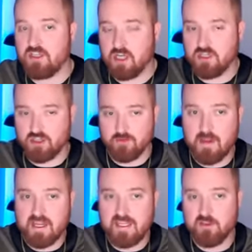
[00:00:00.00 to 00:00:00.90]
judges are
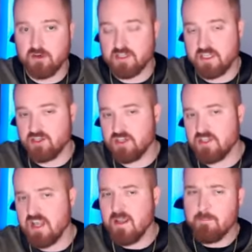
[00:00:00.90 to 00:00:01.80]
making their
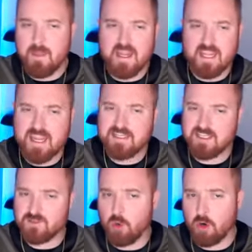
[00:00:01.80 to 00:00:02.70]
decisions make
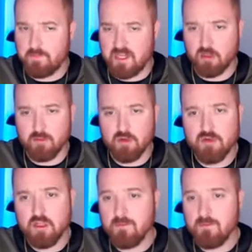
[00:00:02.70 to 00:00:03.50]
cases more appealable